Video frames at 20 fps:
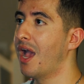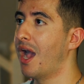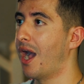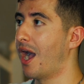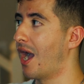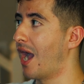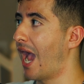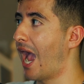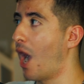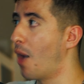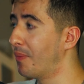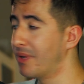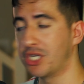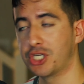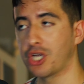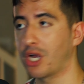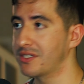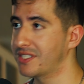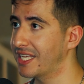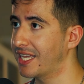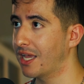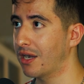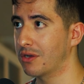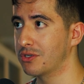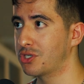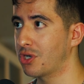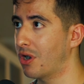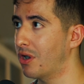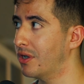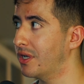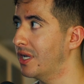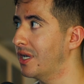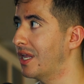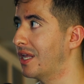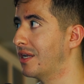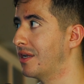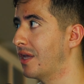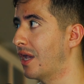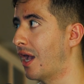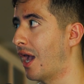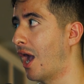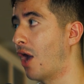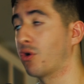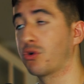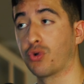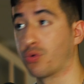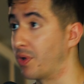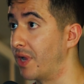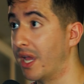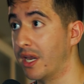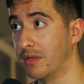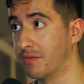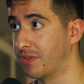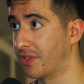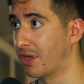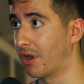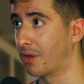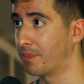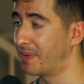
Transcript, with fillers: how many shots they get on target, and how creative they are,